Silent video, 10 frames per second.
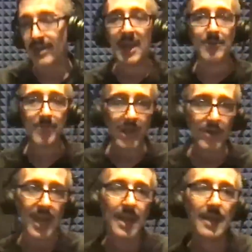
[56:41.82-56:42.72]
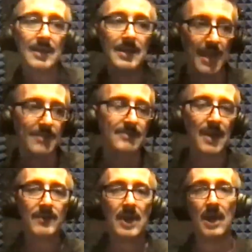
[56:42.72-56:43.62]
gotten better at it? Yes.
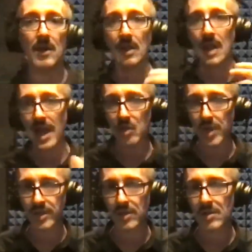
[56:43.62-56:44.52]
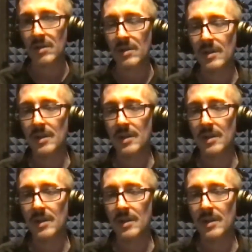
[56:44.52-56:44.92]
I've gotten a lot quicker,